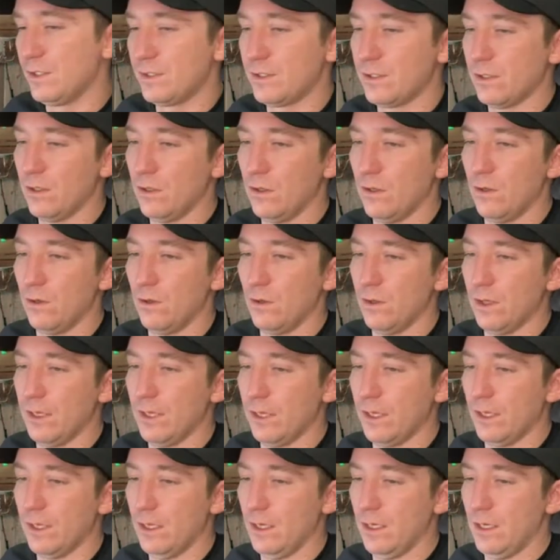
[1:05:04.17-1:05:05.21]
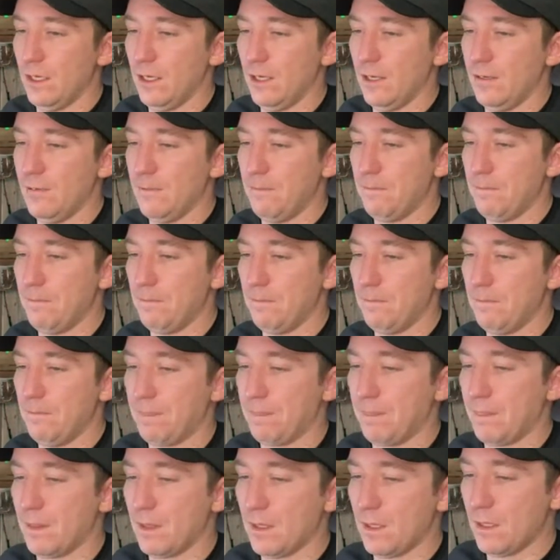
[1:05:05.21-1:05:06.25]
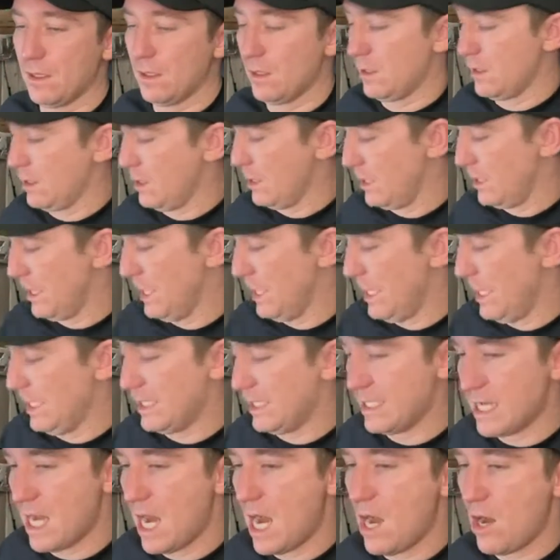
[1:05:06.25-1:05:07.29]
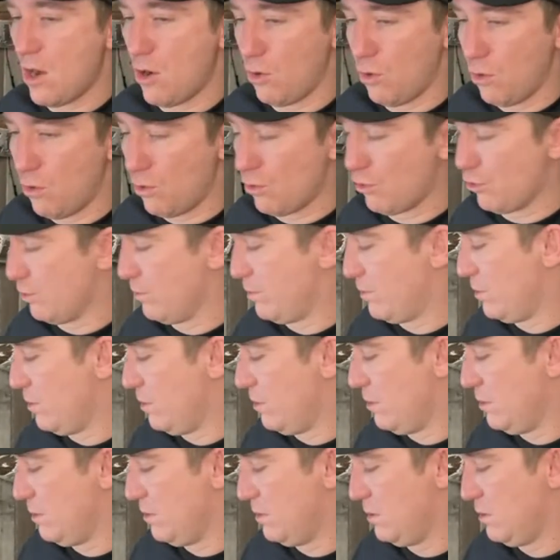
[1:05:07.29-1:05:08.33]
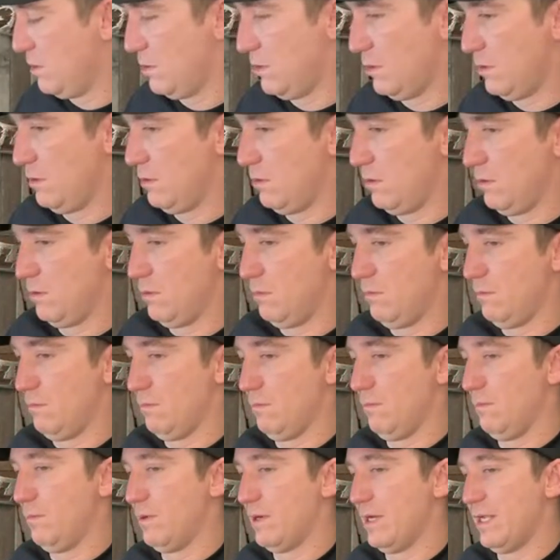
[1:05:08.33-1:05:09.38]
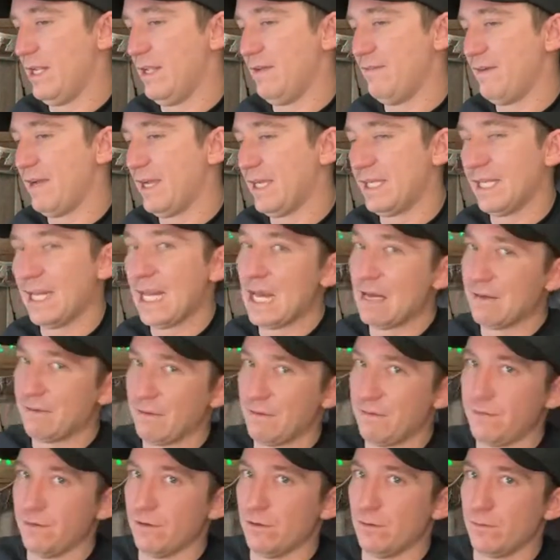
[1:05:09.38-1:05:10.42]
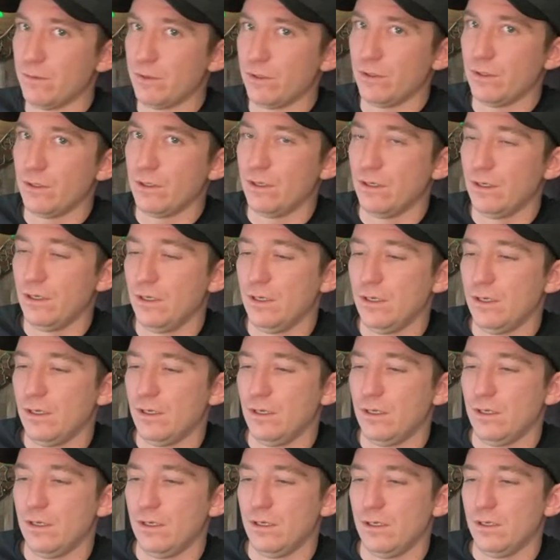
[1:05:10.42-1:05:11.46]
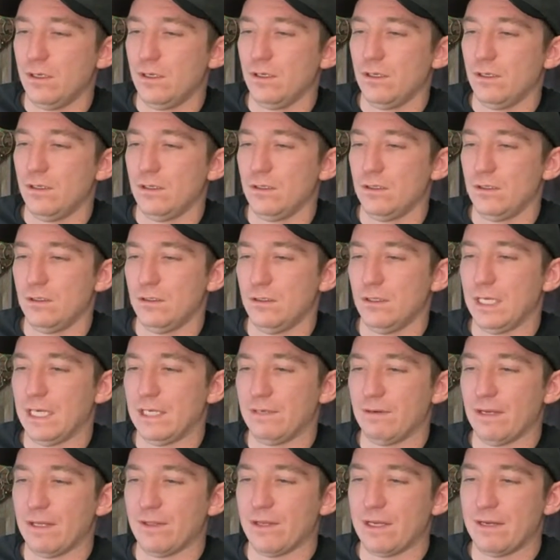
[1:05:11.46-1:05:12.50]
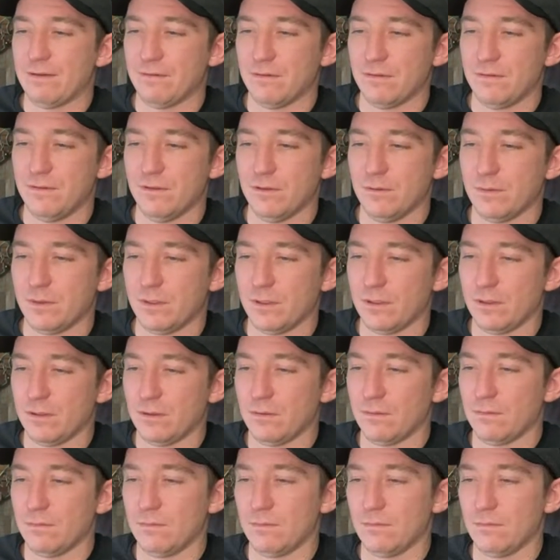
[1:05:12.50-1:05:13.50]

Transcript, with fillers: So um, it's not horrible, but if I could have a filmer, I'd rather have a filmer.